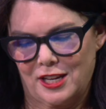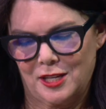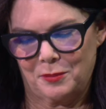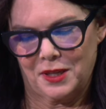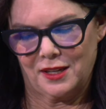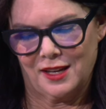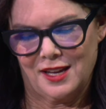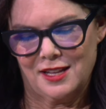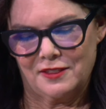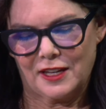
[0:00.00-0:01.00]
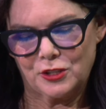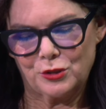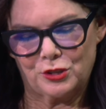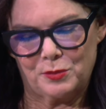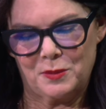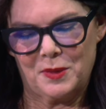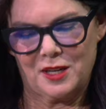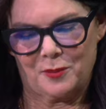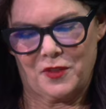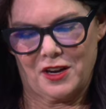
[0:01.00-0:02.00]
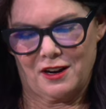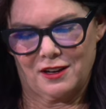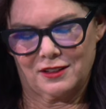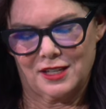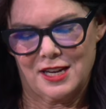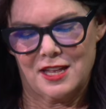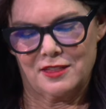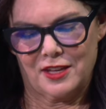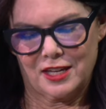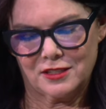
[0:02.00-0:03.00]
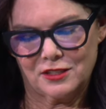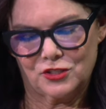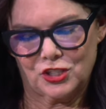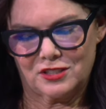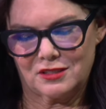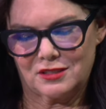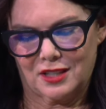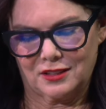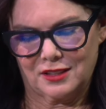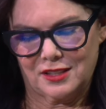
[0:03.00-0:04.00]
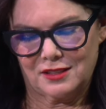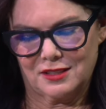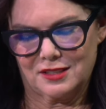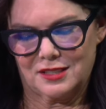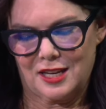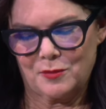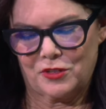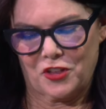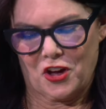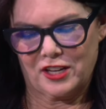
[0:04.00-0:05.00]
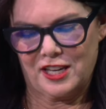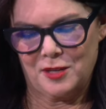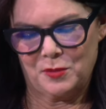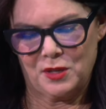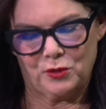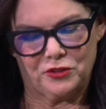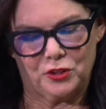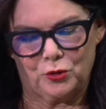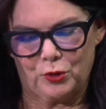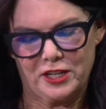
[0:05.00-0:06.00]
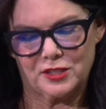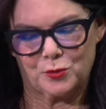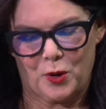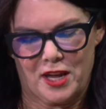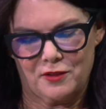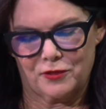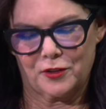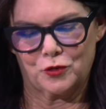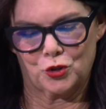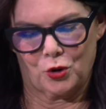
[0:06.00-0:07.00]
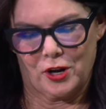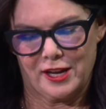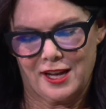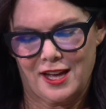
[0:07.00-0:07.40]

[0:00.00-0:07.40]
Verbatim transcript: hit me, that used to be me up there. Then, just as suddenly, the same thought hit me with the greatest wave of joy